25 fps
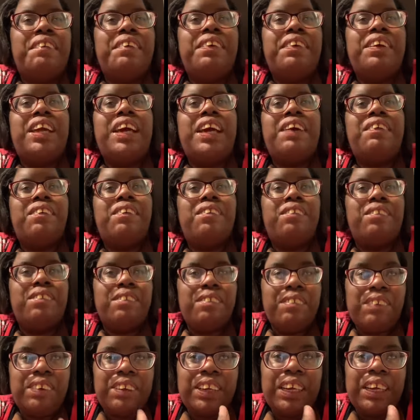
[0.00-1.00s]
We thankful
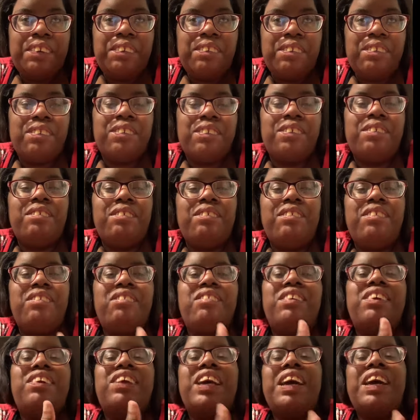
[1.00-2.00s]

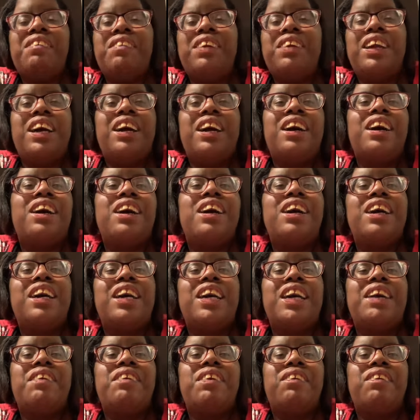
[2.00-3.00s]
that God
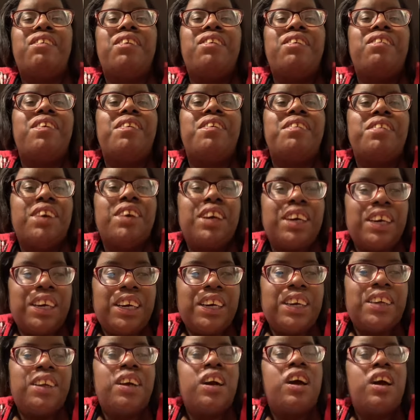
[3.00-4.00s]
gave you a roof over your
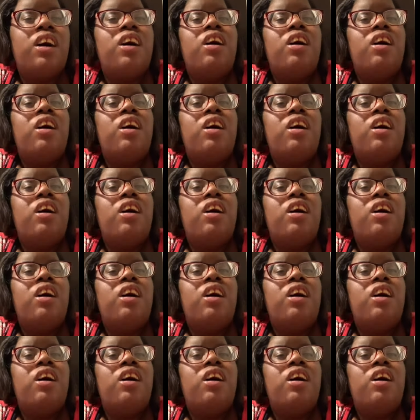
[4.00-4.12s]
head,